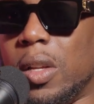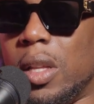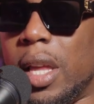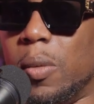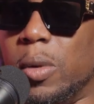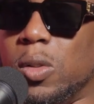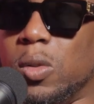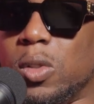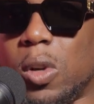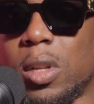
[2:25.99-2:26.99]
Like when did
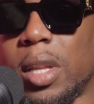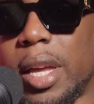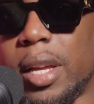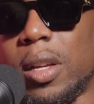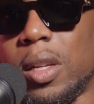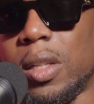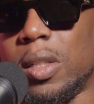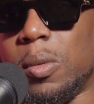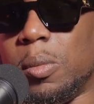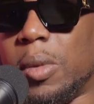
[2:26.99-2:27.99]
you start to like
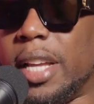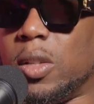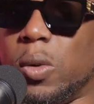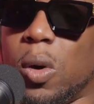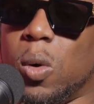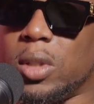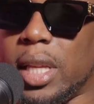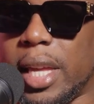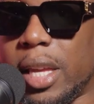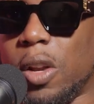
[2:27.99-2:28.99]
do your own
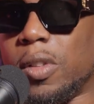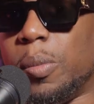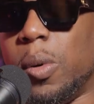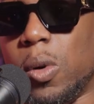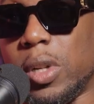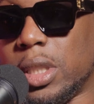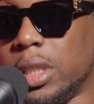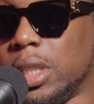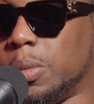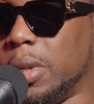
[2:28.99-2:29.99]
thing, like get off the porch
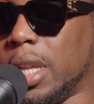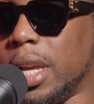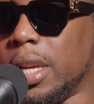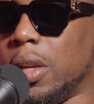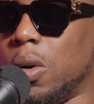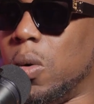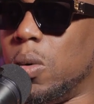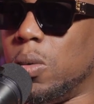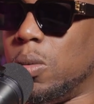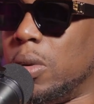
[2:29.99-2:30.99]
and just being like your
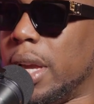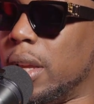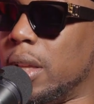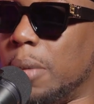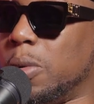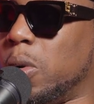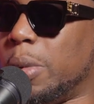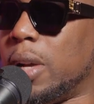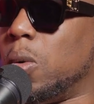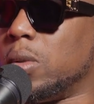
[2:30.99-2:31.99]
own, like I'm doing
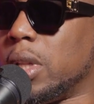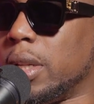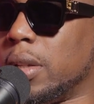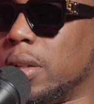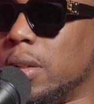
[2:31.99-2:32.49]
my own thing?